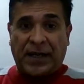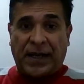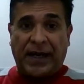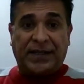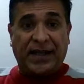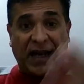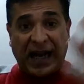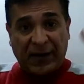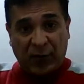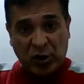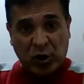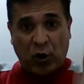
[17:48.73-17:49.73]
and then I
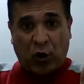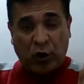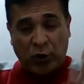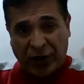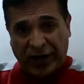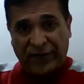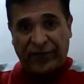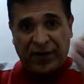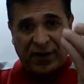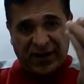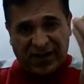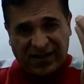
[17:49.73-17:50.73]
was called to give
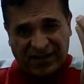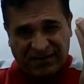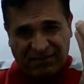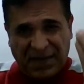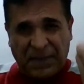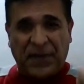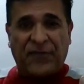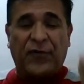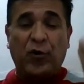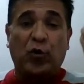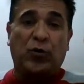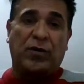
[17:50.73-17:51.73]
maybe
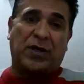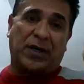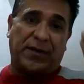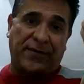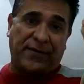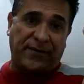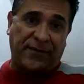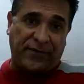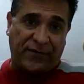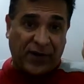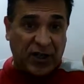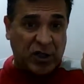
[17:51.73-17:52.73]
few
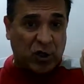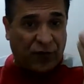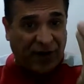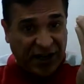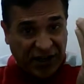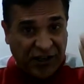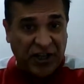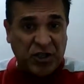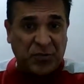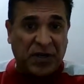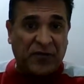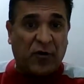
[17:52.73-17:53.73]
words of
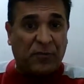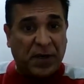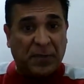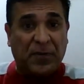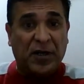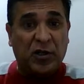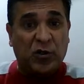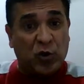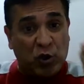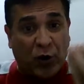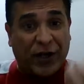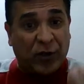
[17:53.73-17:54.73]
encouragement for people
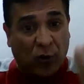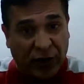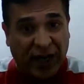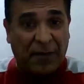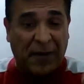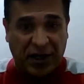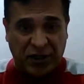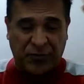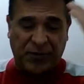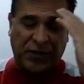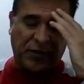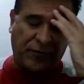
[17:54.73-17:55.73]
to join hotel
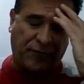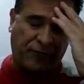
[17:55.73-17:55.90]
management.